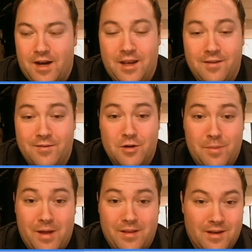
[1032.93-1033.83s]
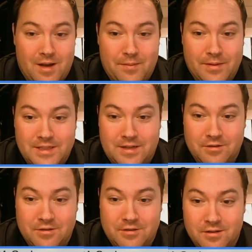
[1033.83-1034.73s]
I didn't even know about that
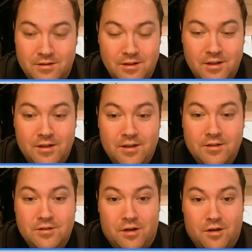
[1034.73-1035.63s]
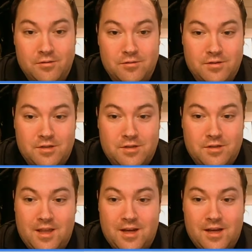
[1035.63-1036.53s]
Comixology deal, so check
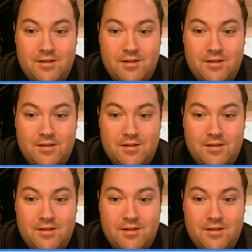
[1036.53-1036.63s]
that out.